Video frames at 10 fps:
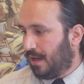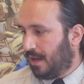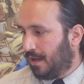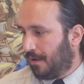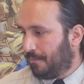
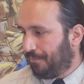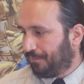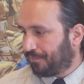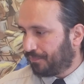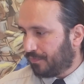
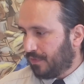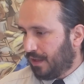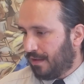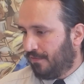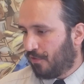
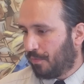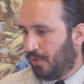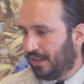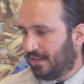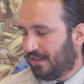
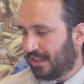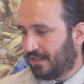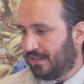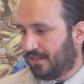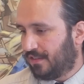
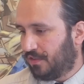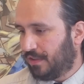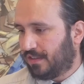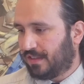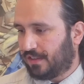4.6 is to
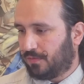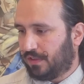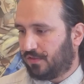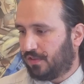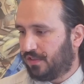assess
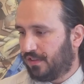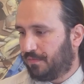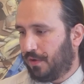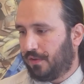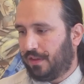resources
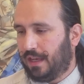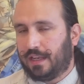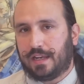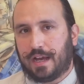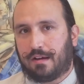both in
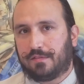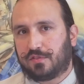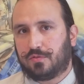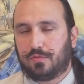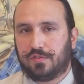and out of
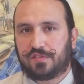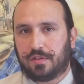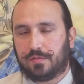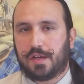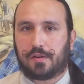school,
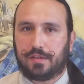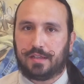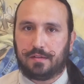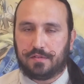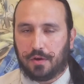so not
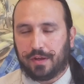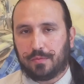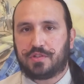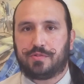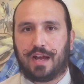only knowing
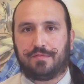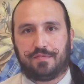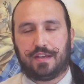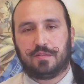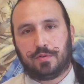what you have
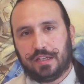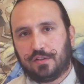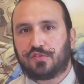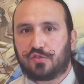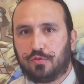available in
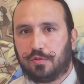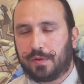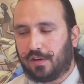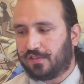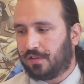your school, but
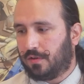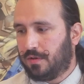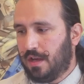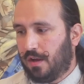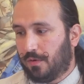also
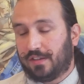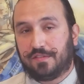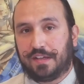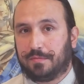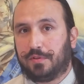what is
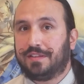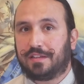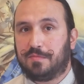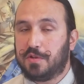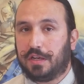available in the
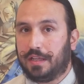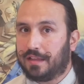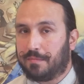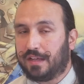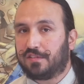community
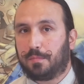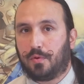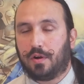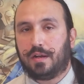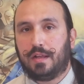that might
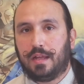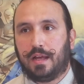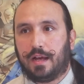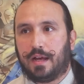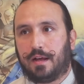support
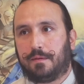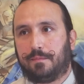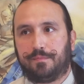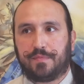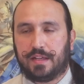
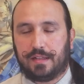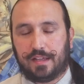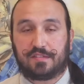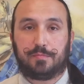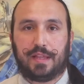the
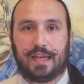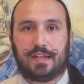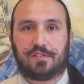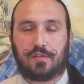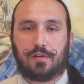lesson
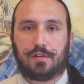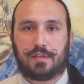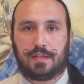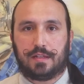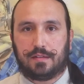plans or
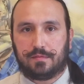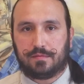the